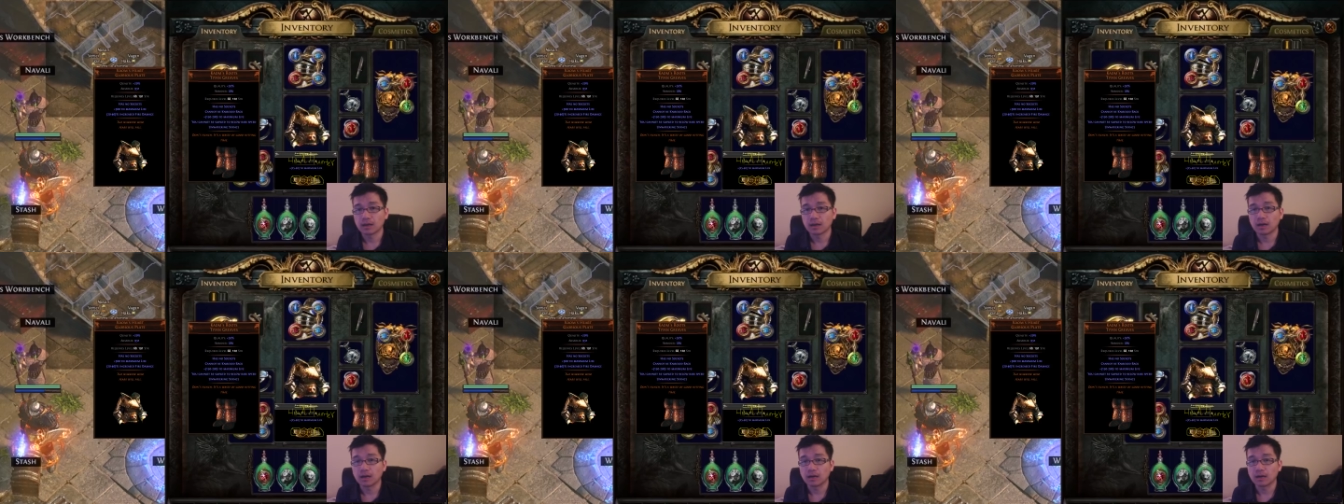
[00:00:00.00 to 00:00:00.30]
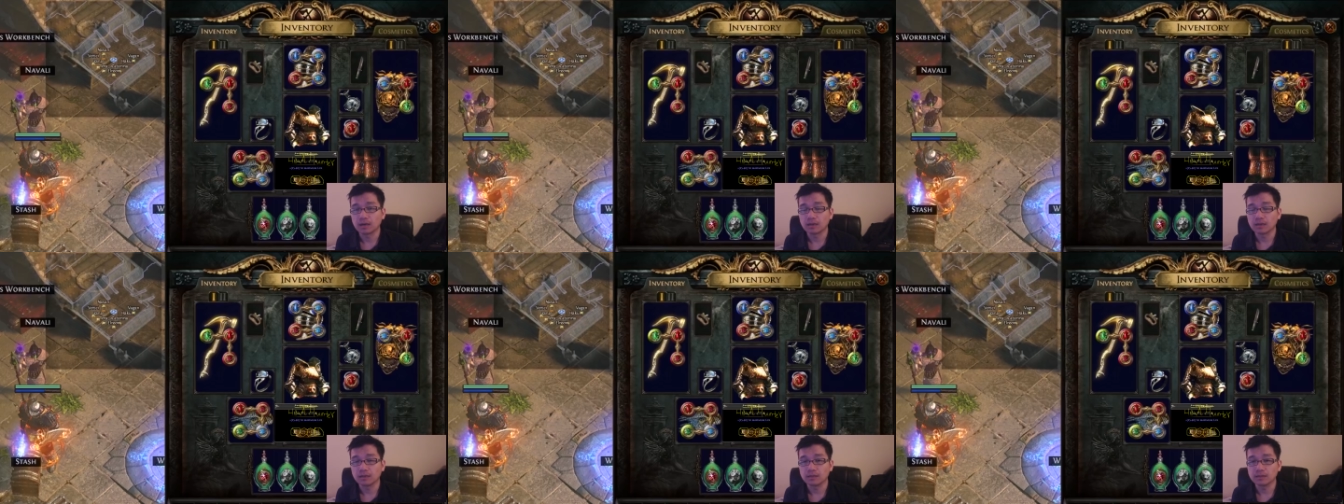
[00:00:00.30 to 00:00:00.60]

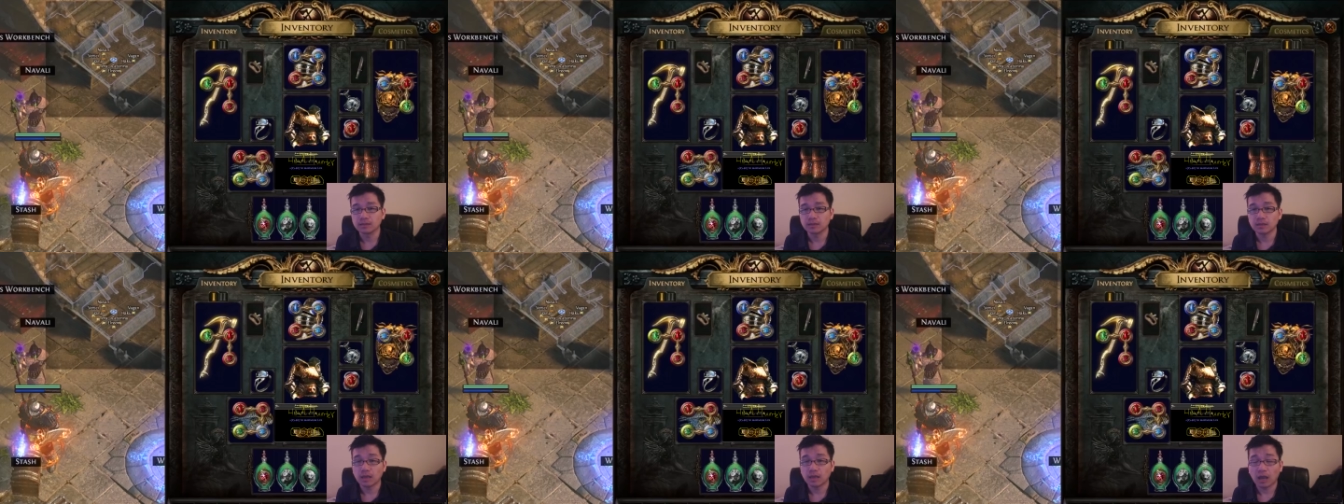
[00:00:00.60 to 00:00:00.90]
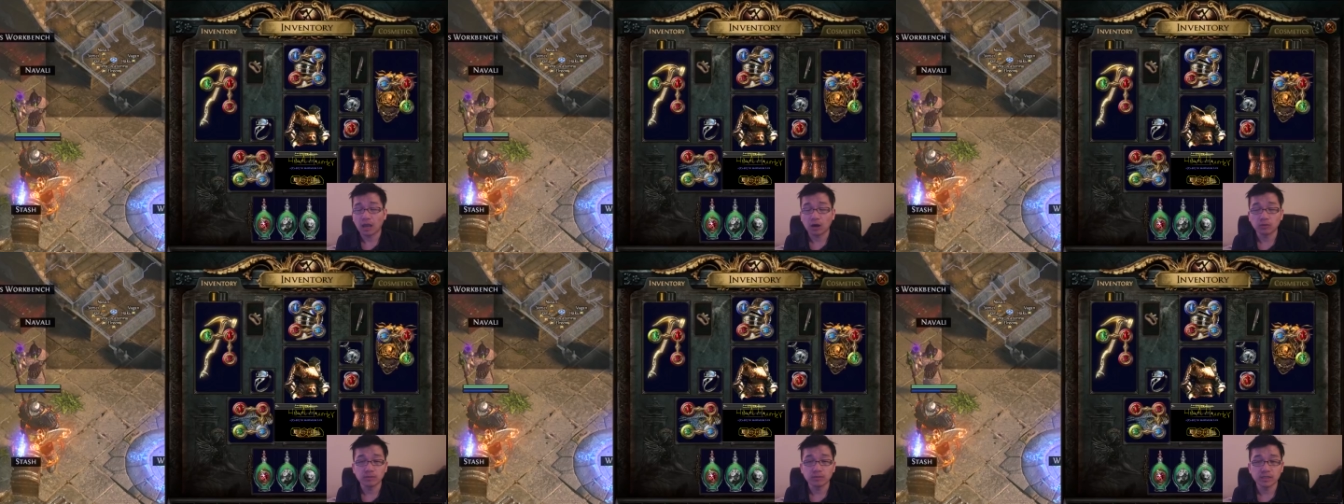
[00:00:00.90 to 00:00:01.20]
Uh,
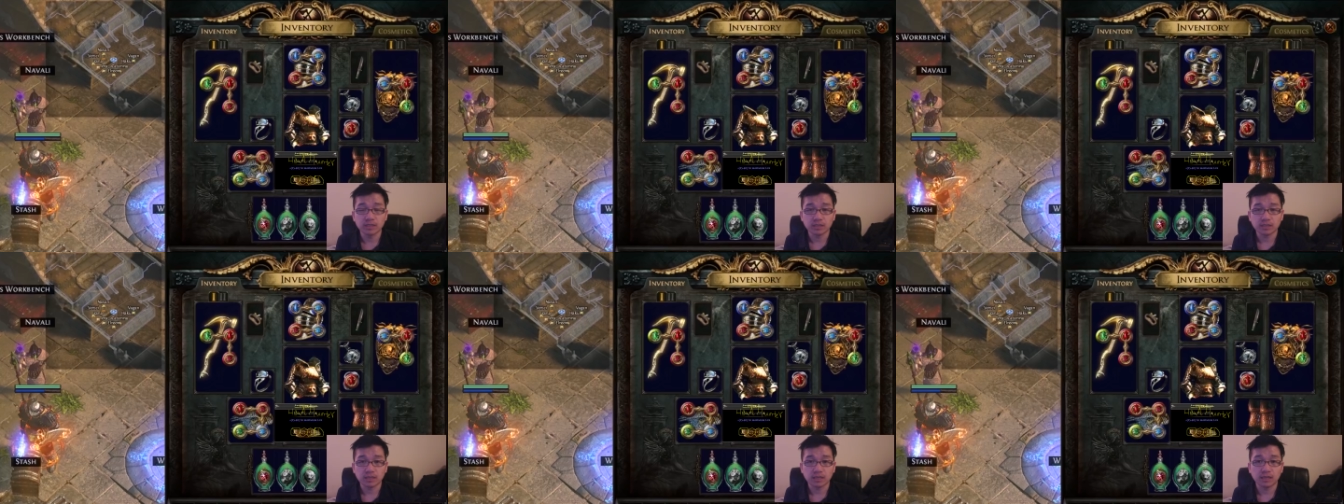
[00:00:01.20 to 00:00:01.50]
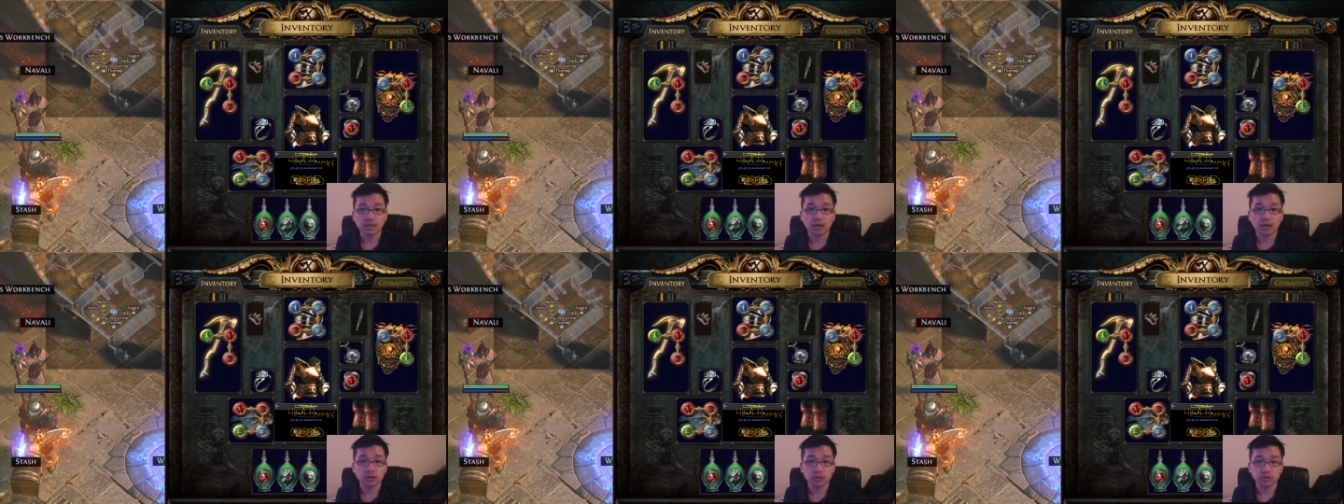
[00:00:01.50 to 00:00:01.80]

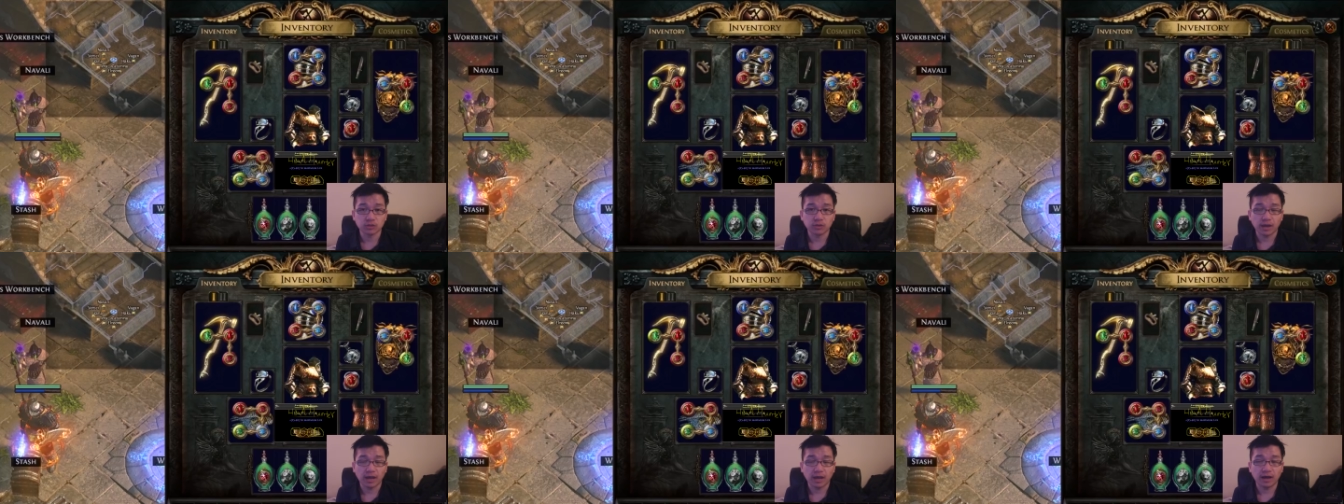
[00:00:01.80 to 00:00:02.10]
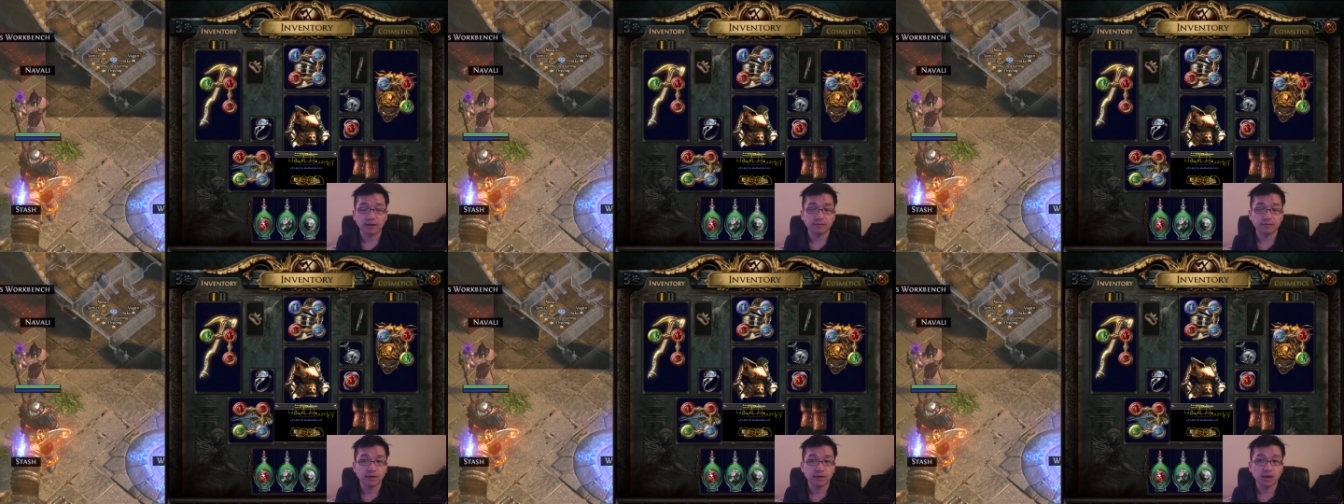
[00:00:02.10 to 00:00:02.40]
Helmet can also
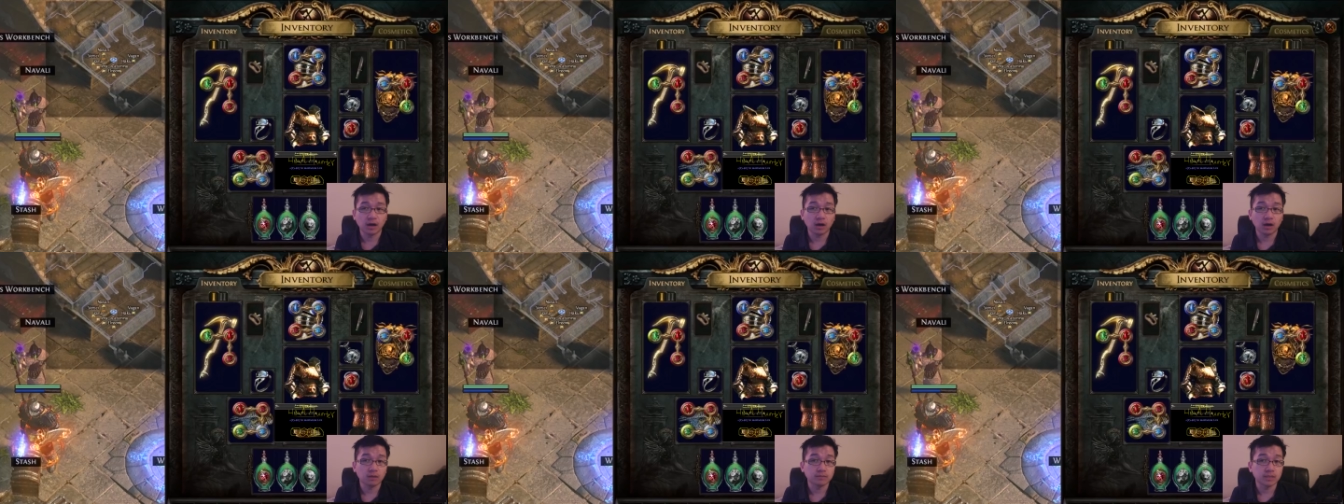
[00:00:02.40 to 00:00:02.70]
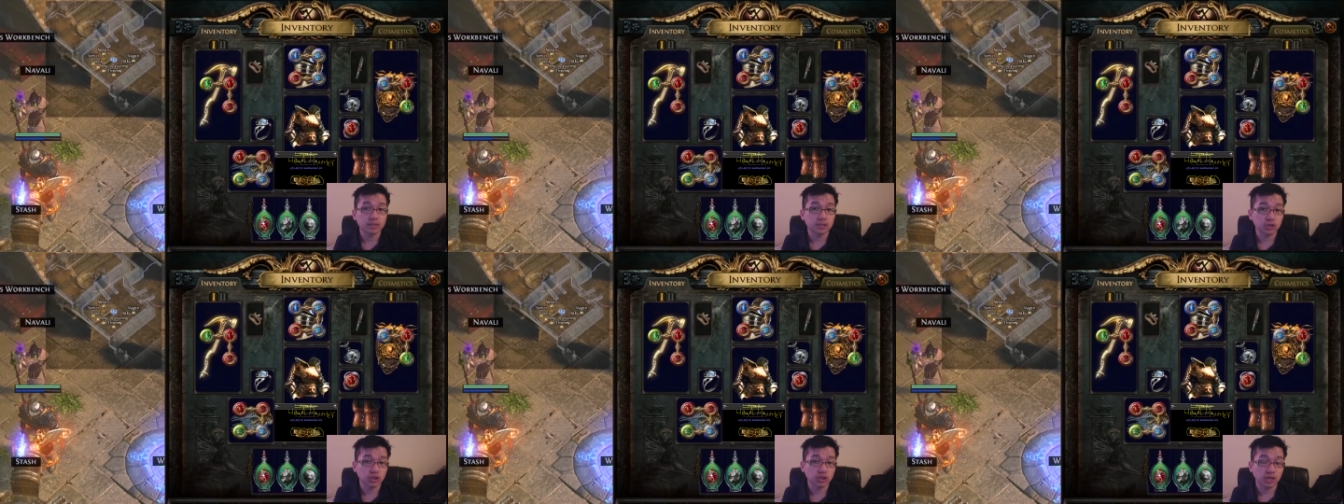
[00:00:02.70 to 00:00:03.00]
have
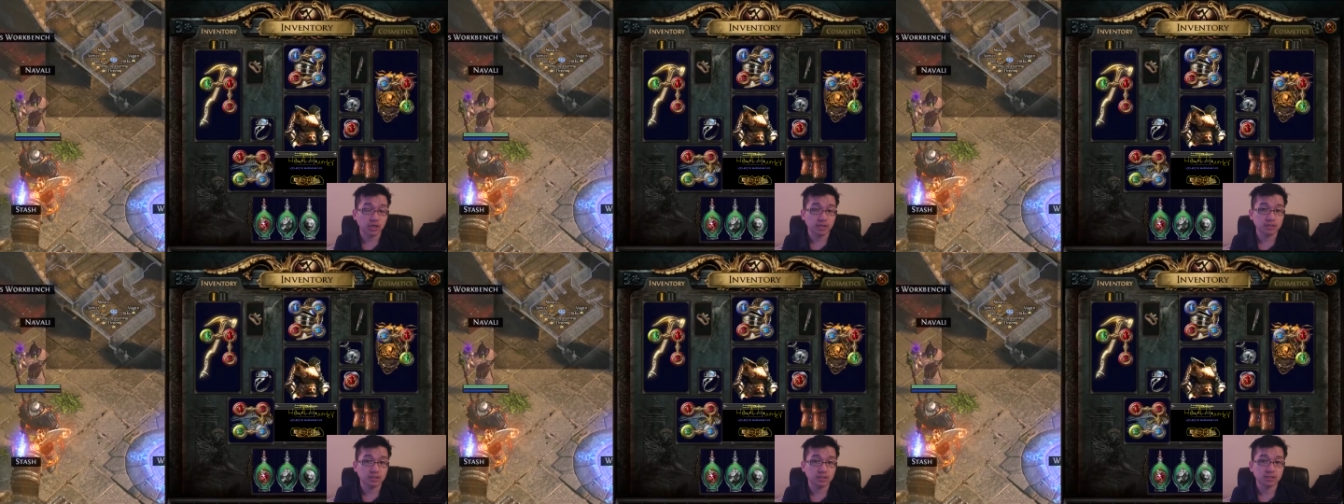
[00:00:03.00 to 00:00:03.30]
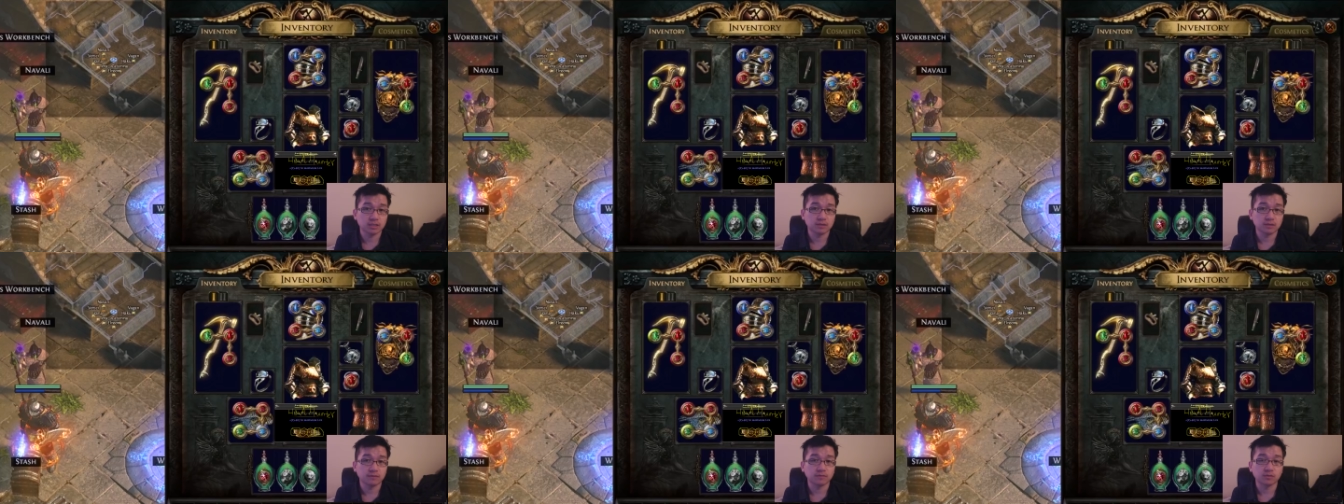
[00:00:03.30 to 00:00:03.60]
helm
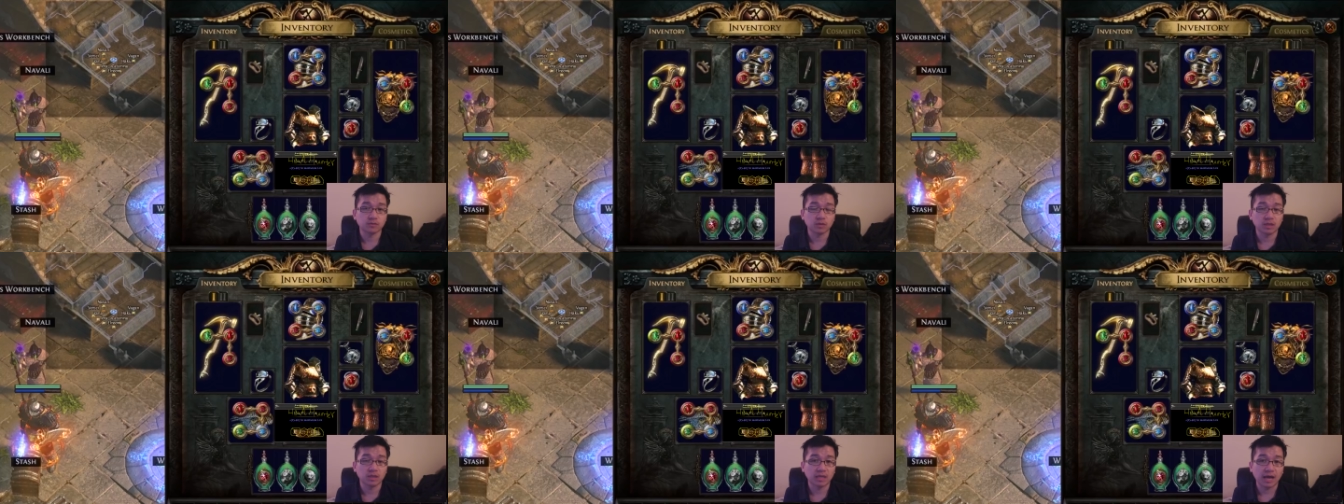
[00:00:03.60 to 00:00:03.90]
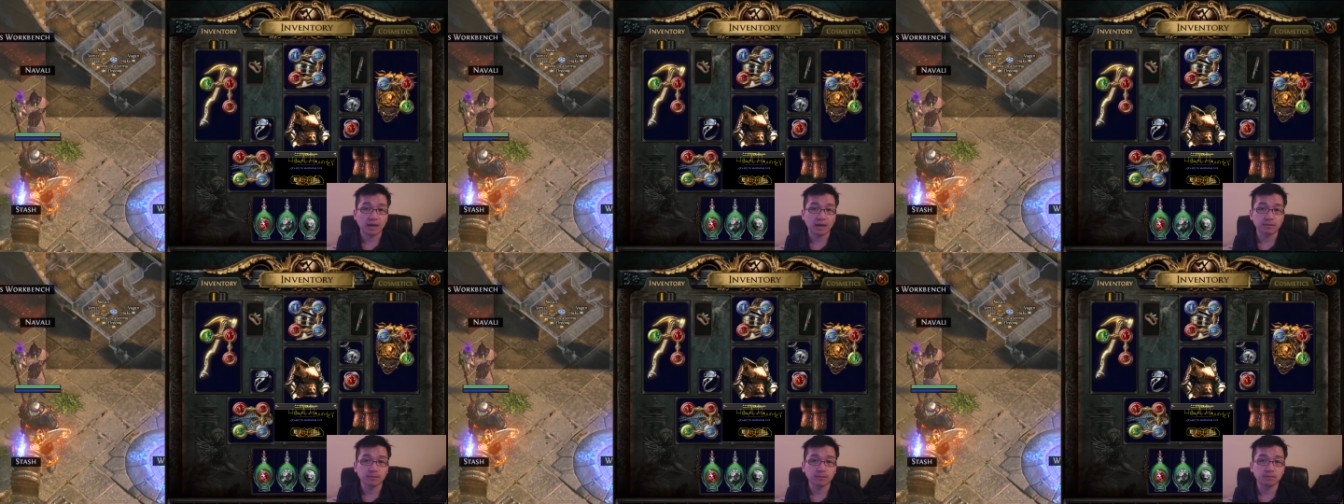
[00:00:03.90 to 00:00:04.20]
enchants from
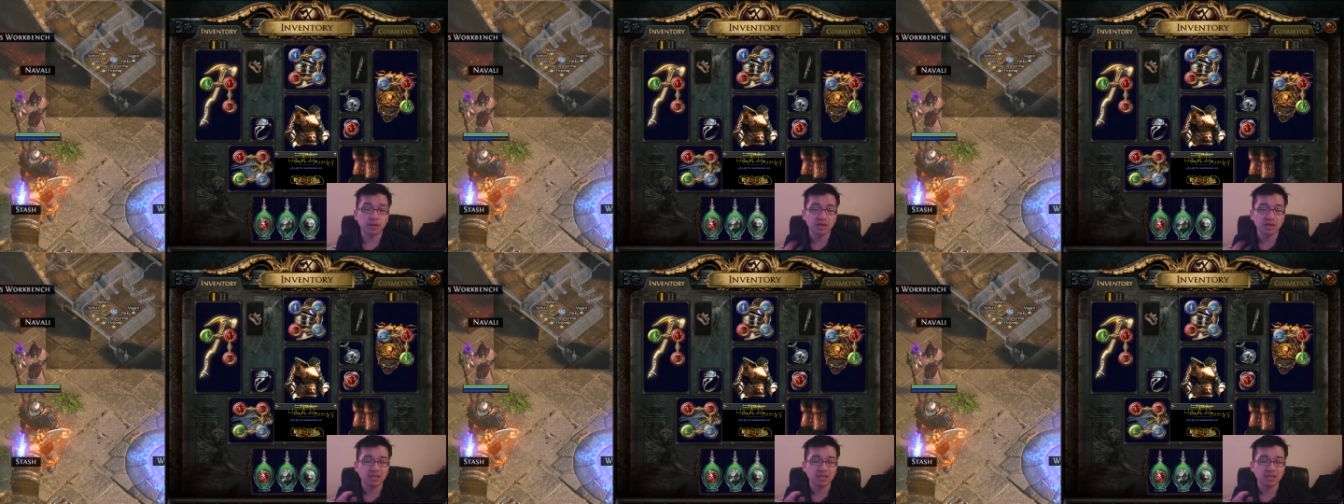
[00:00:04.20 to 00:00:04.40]
the lab,